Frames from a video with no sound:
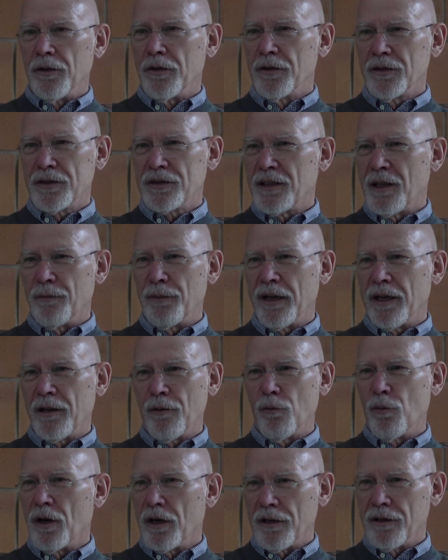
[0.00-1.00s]
Somebody
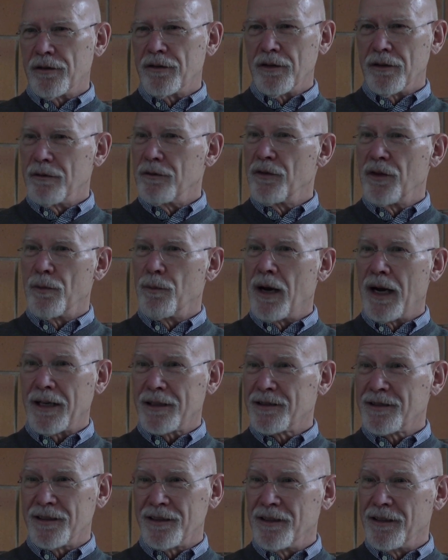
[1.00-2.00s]
wanted the Box
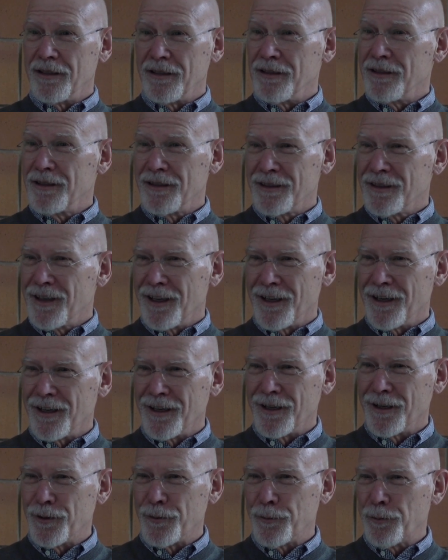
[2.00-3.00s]
City
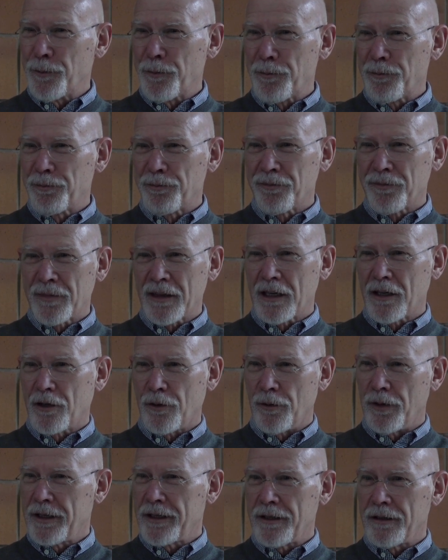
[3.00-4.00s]

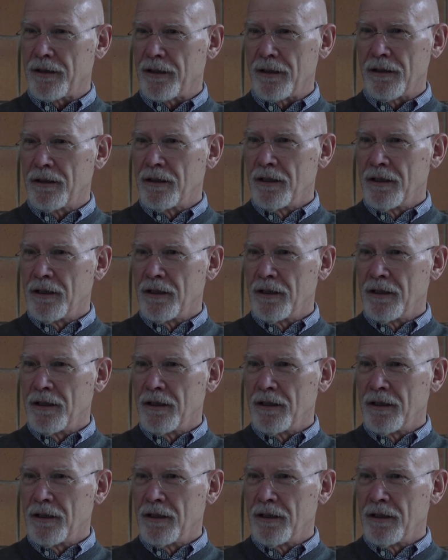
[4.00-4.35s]
curriculum.